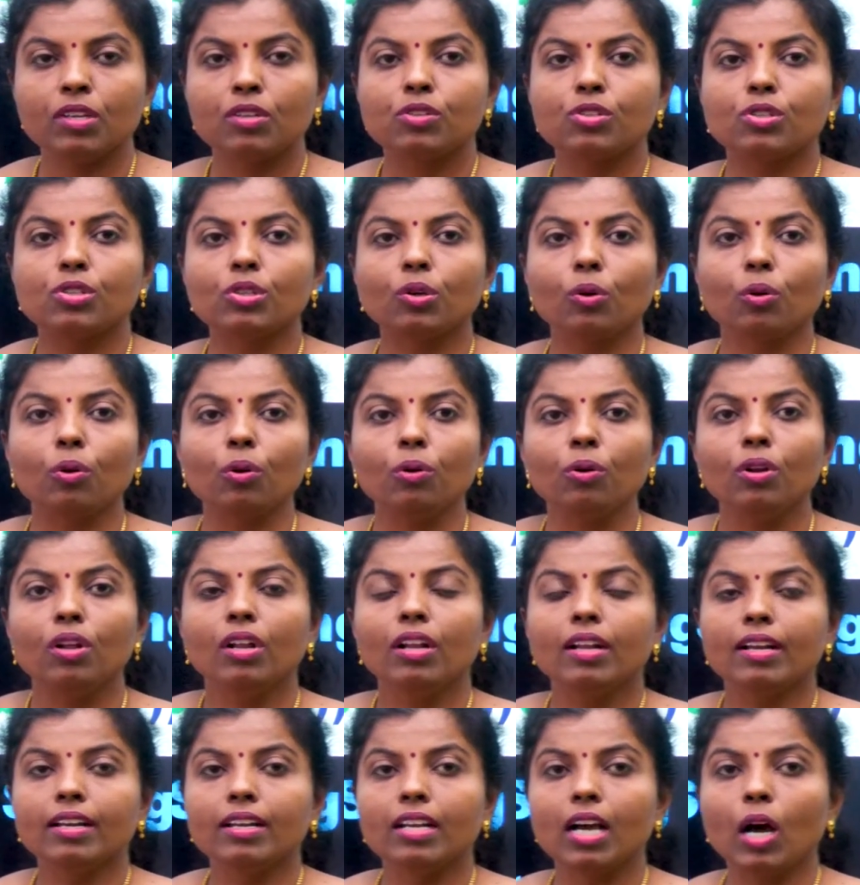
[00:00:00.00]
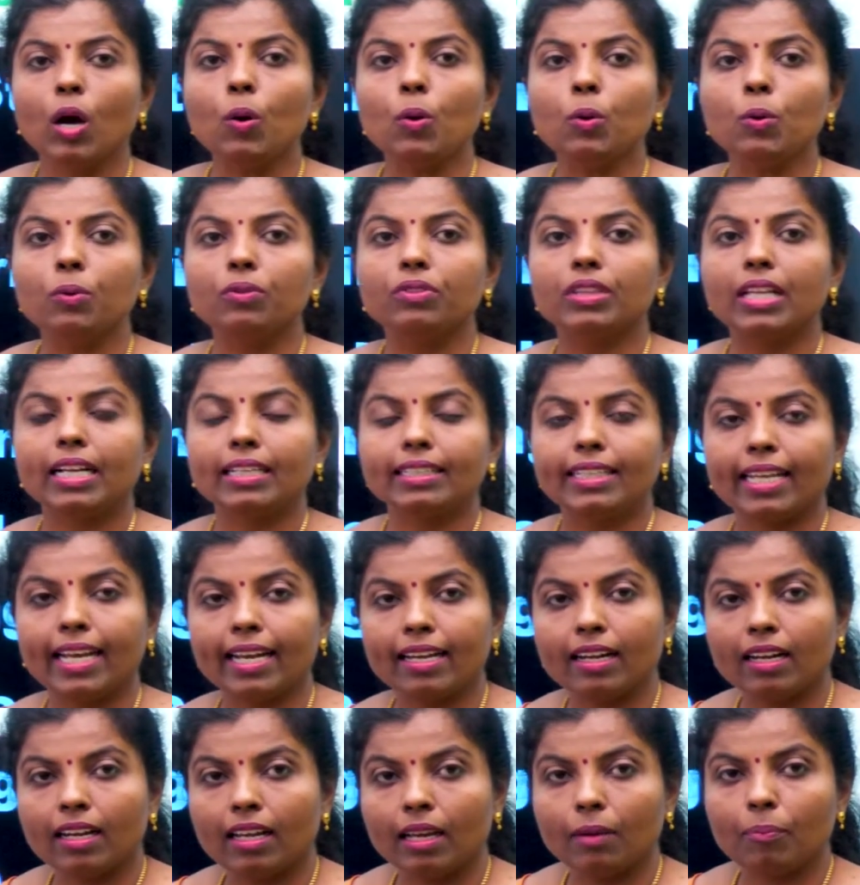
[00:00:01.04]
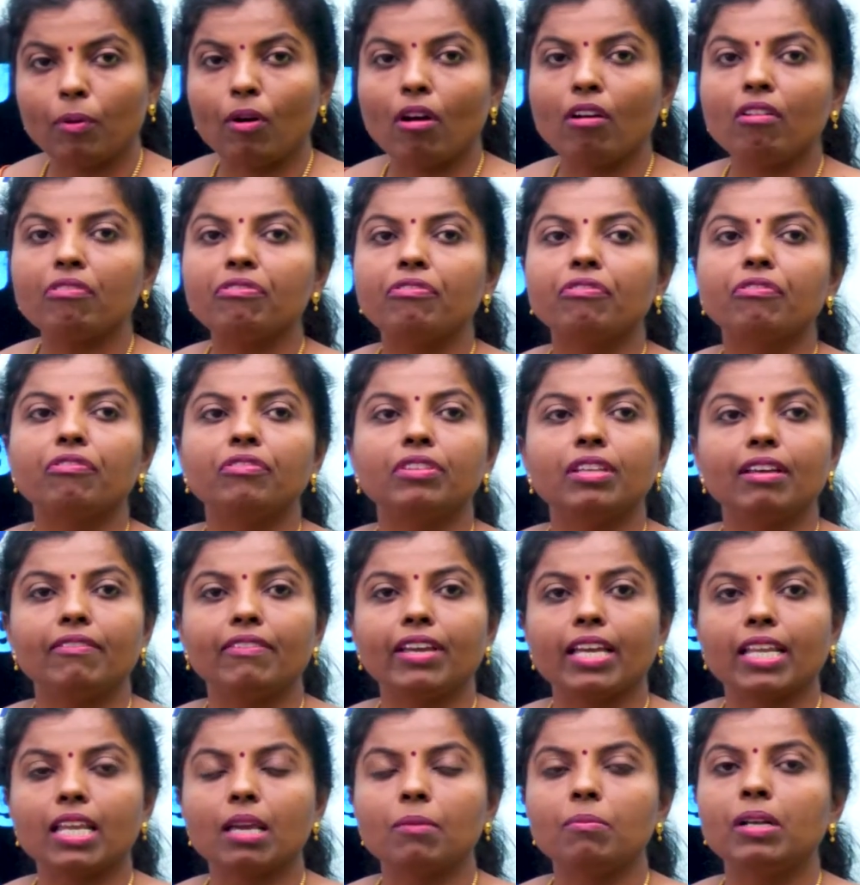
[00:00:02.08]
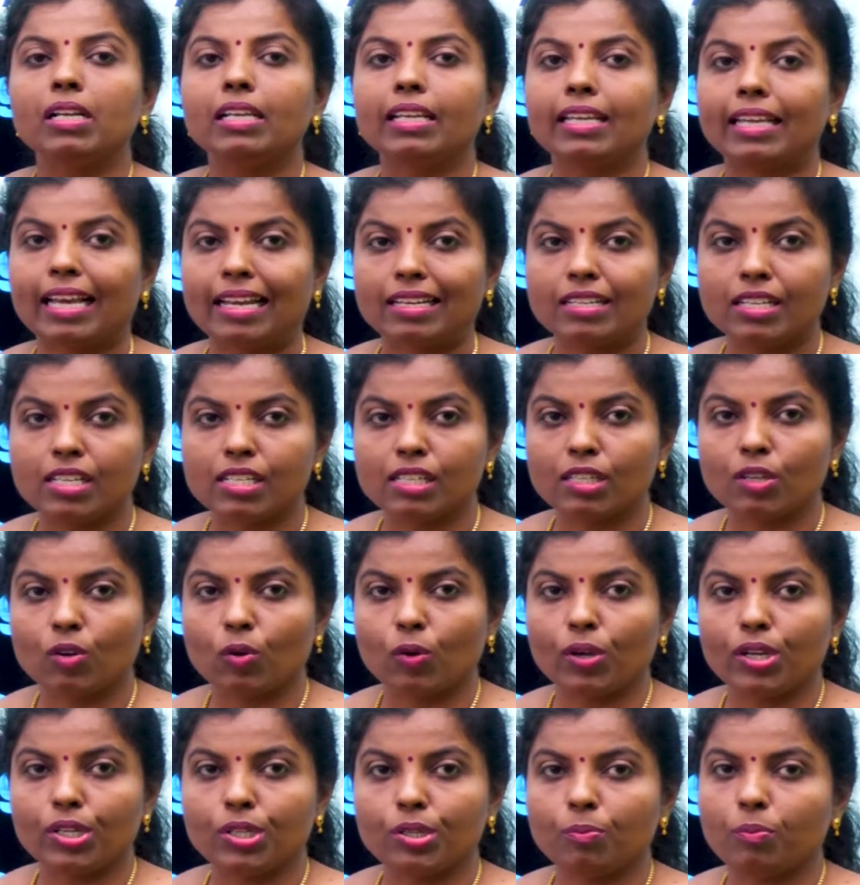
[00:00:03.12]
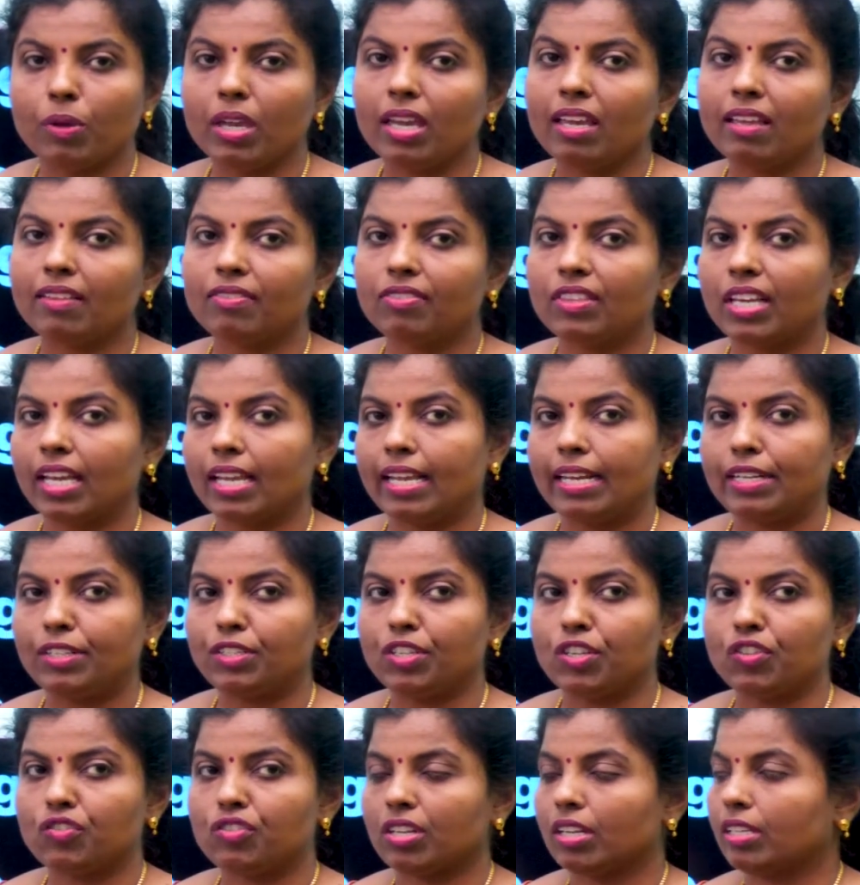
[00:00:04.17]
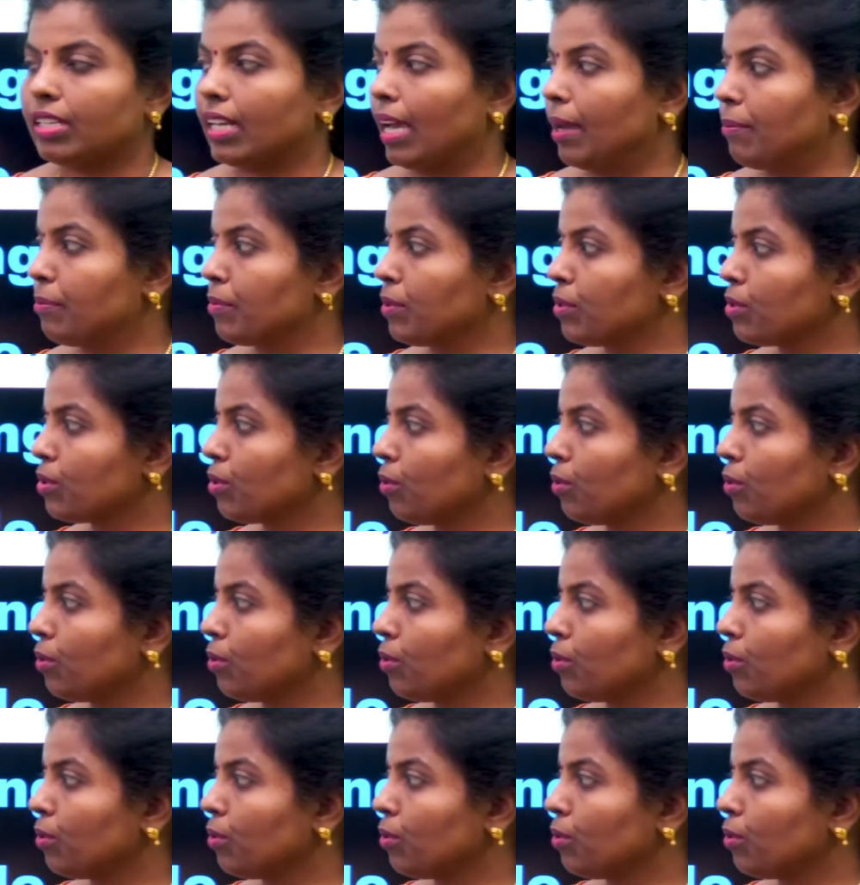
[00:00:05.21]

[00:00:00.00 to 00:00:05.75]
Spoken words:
So now the data type of the variable n is going to be the integer type.